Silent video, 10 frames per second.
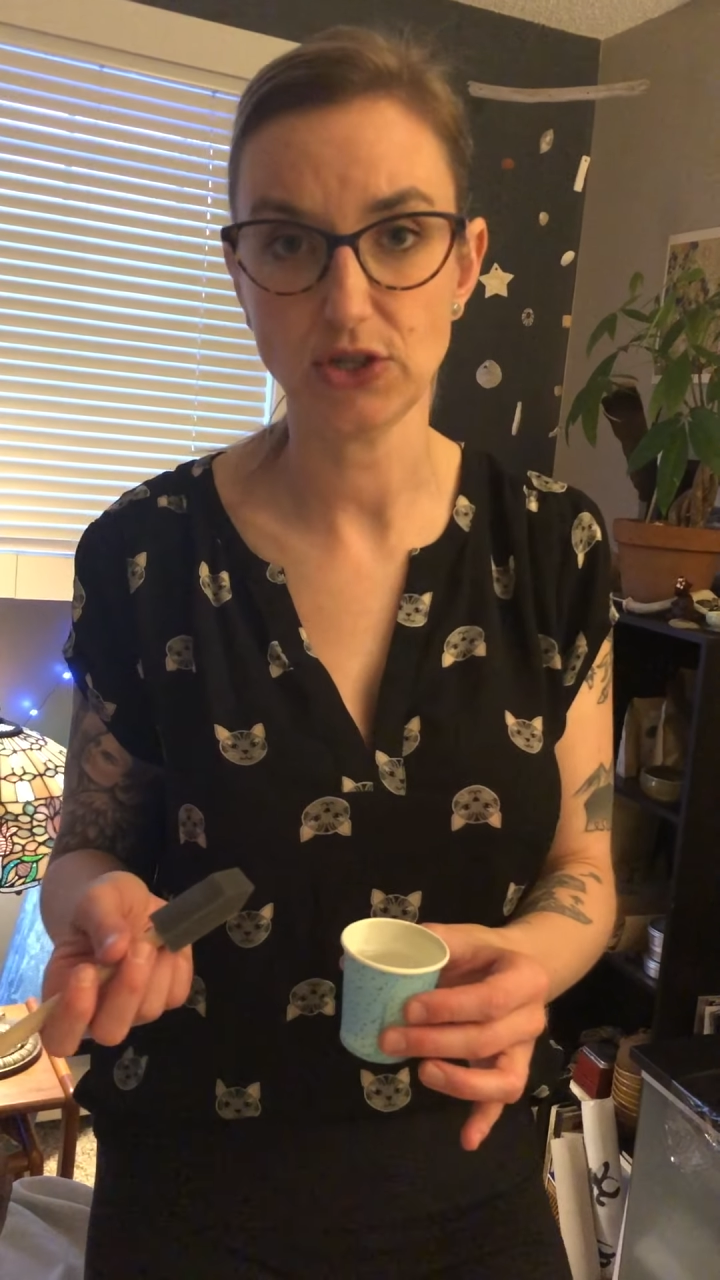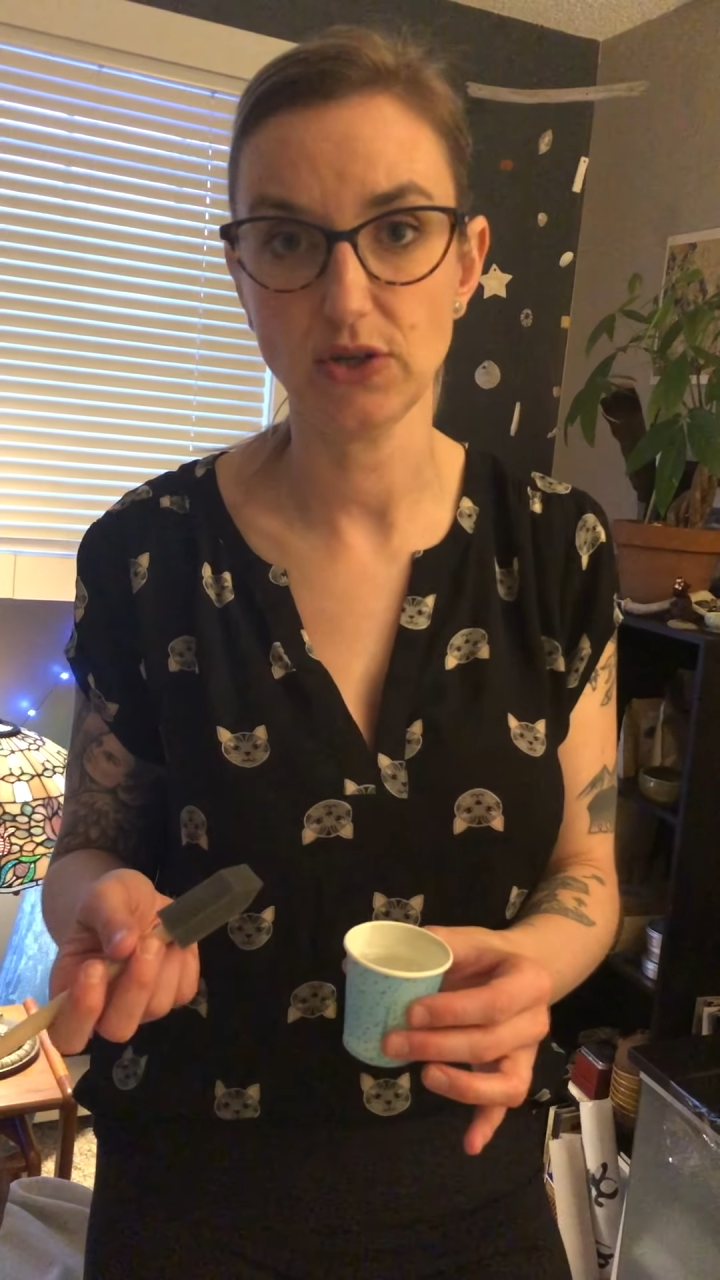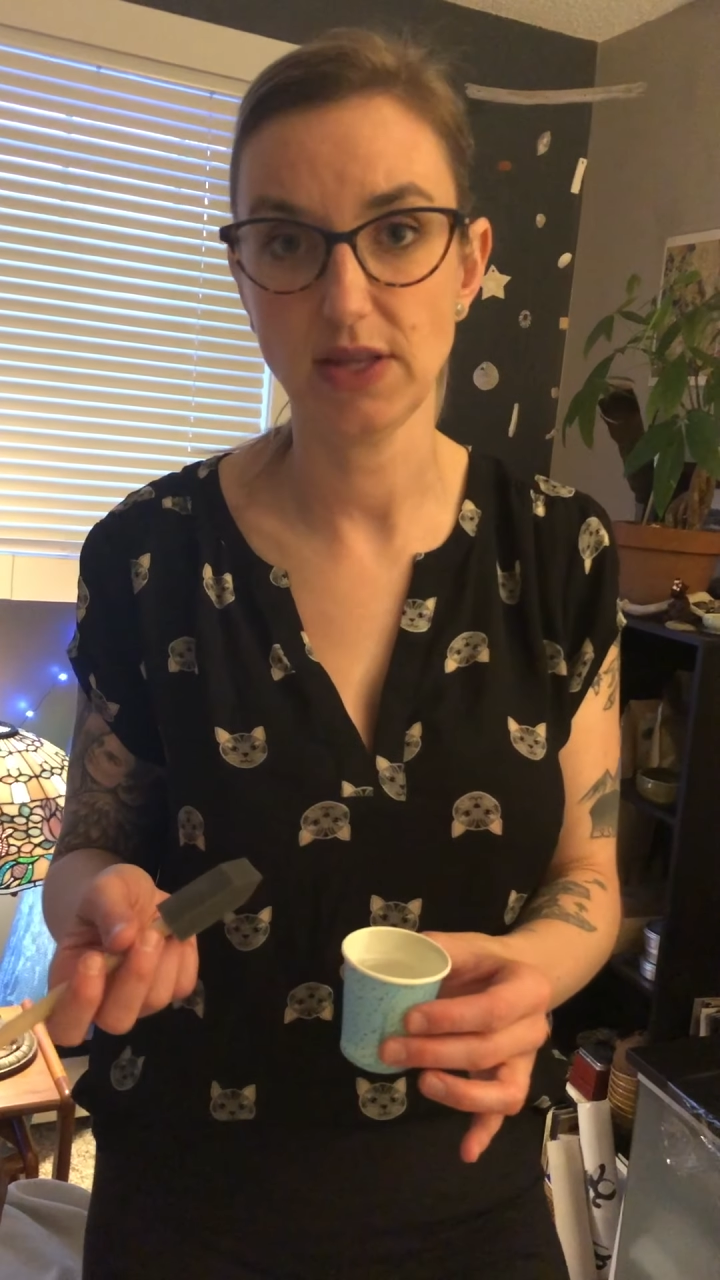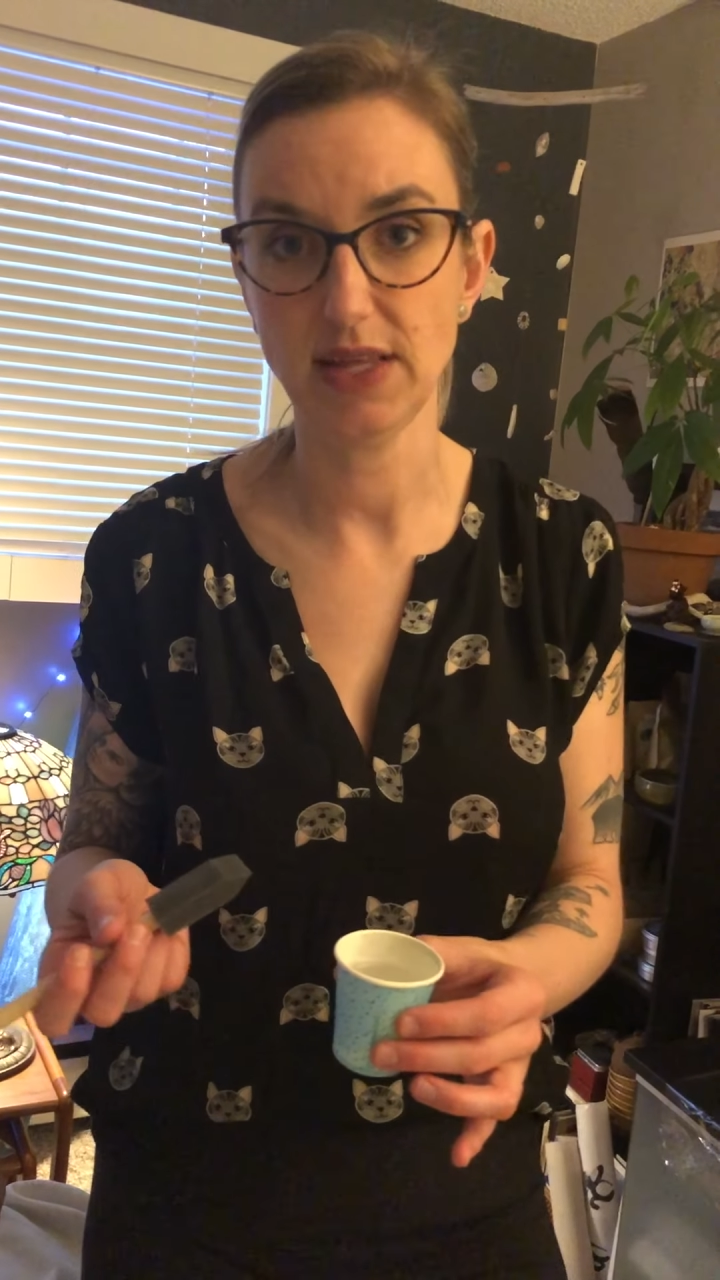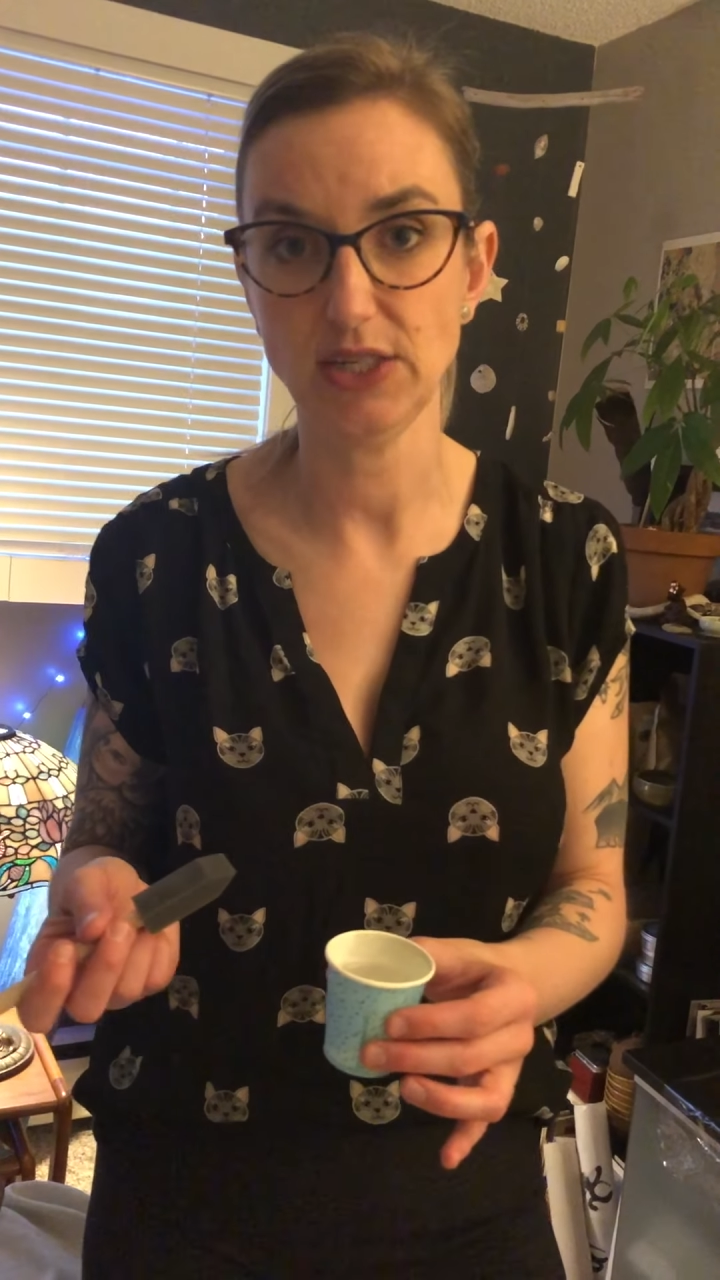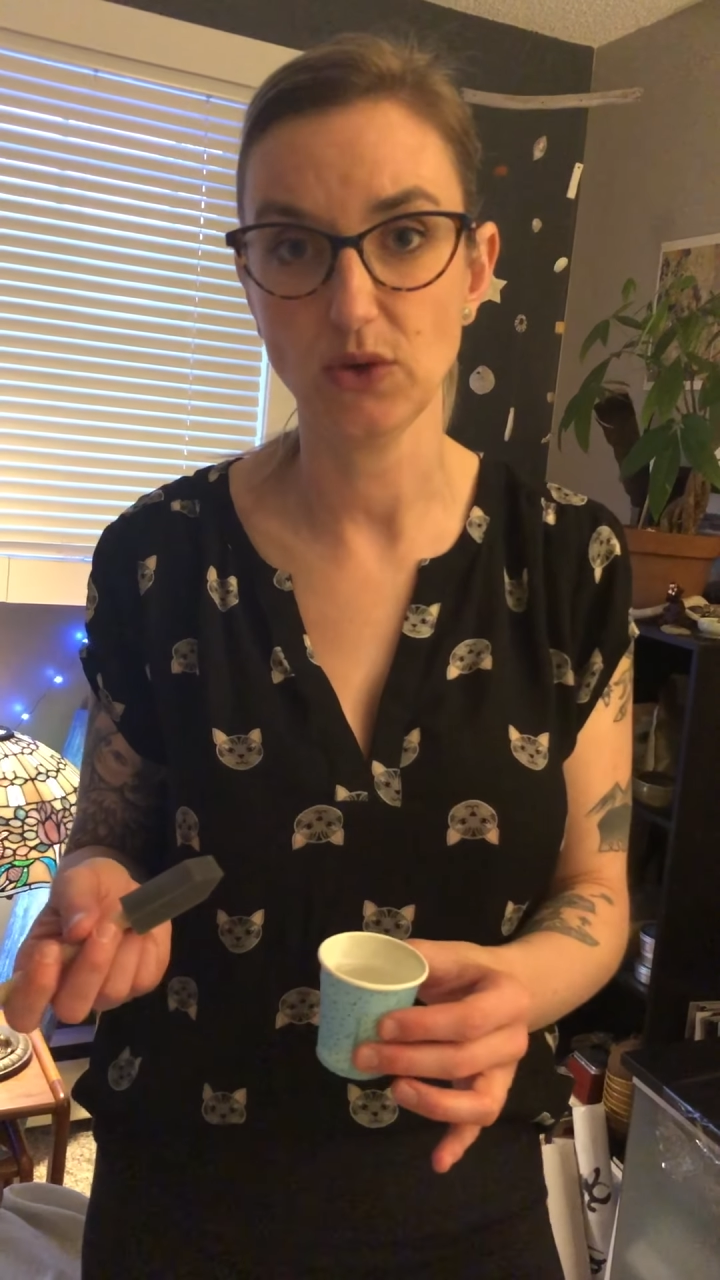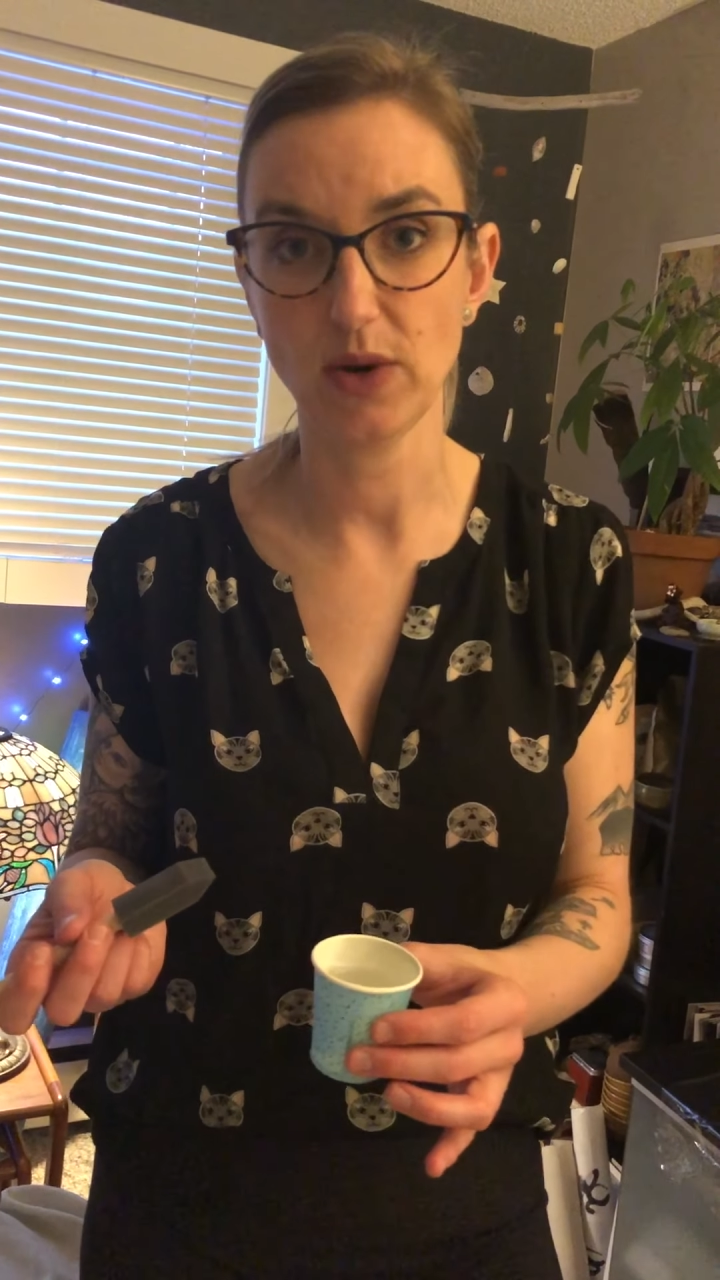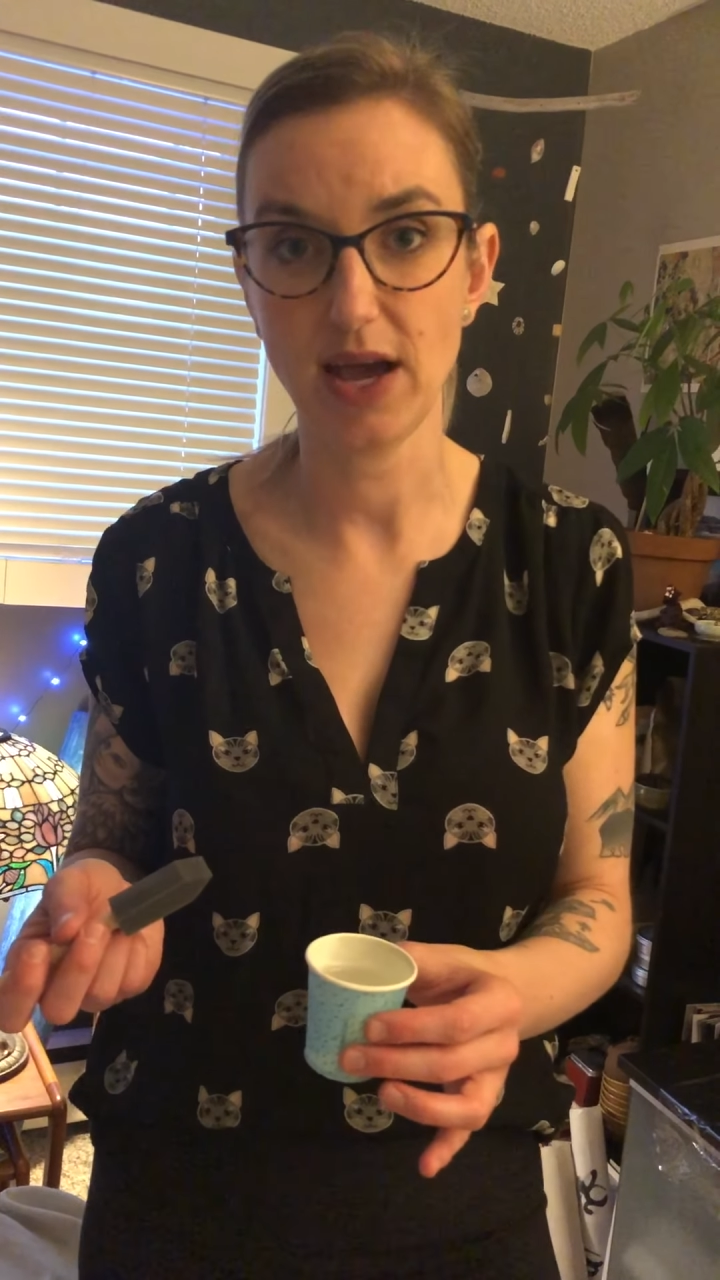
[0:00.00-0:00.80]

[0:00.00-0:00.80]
sure that they don't